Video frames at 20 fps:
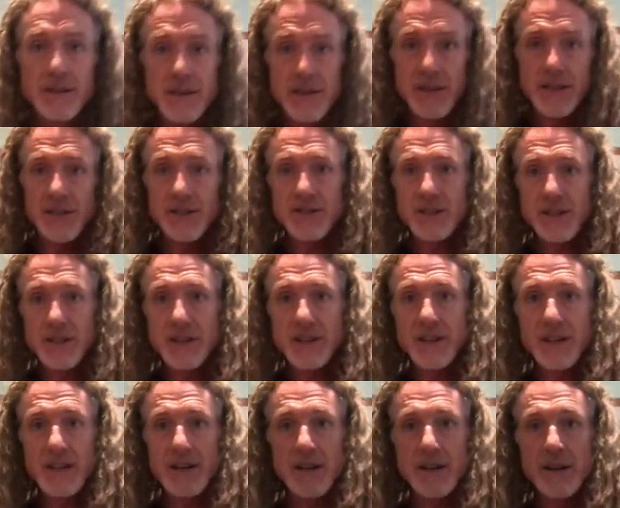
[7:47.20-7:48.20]
is a good
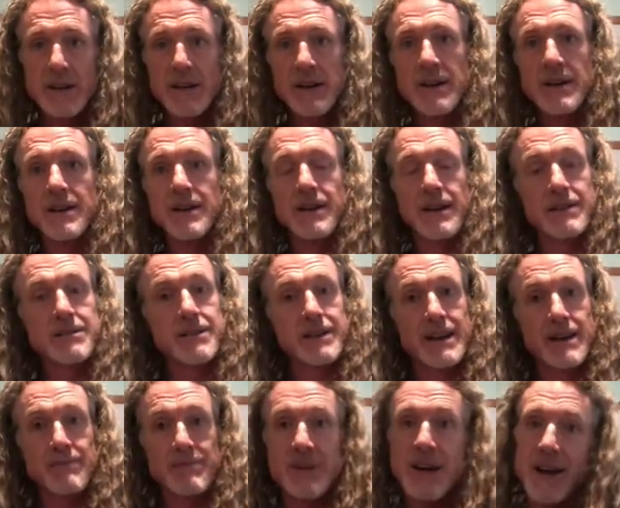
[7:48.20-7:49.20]
thing. Like, look,
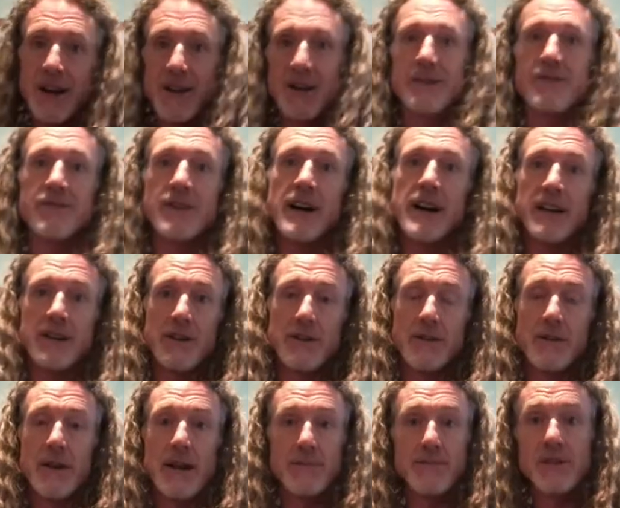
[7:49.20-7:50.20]
I'm not going to fight you.
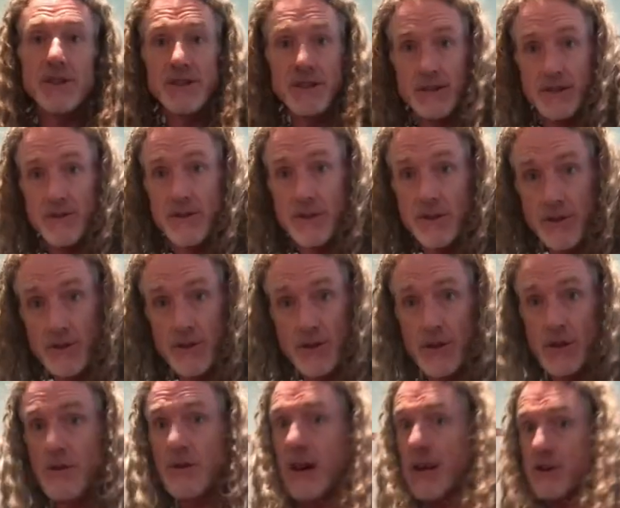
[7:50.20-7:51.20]
Listen,
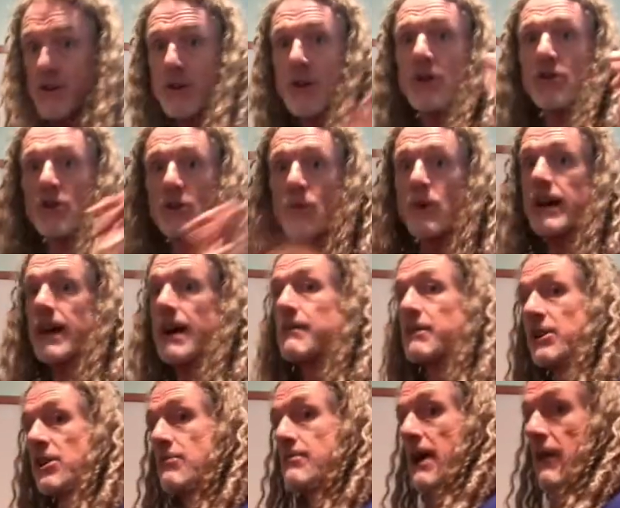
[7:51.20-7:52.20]
you go your way. I'm going
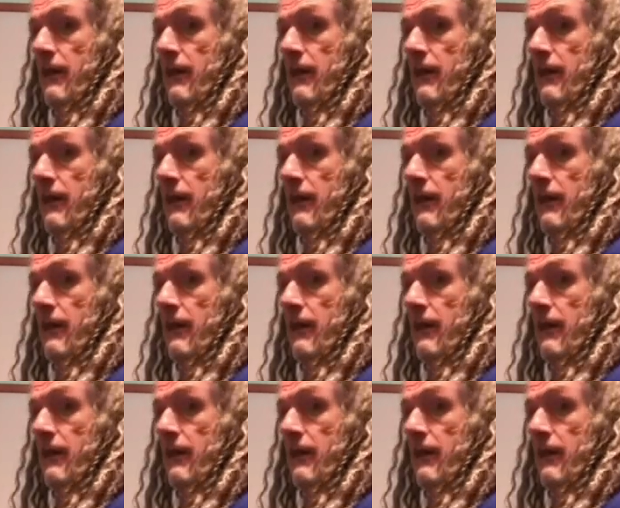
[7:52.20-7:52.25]
to go my